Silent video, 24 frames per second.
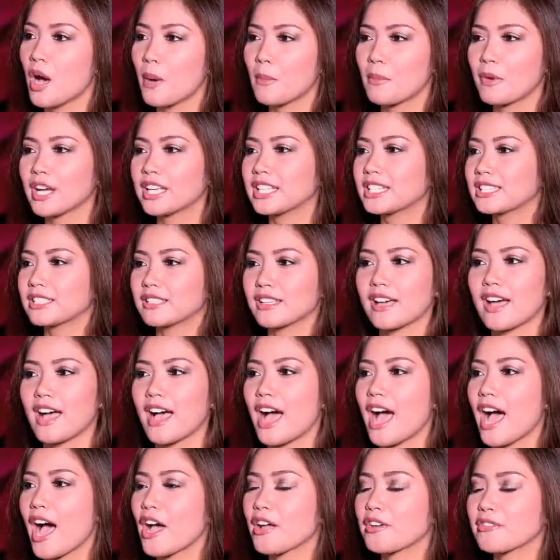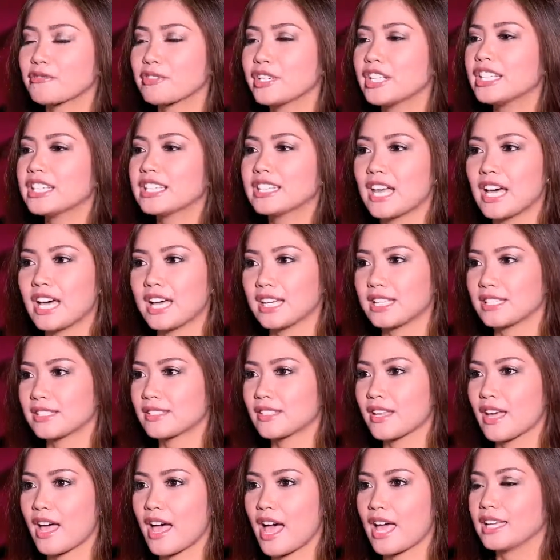But I realized
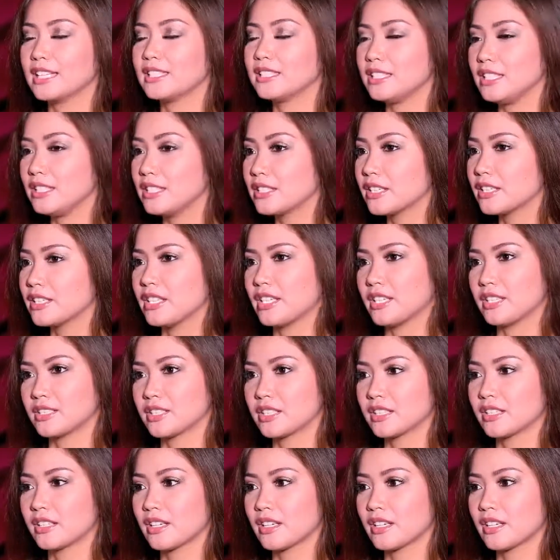I needed it.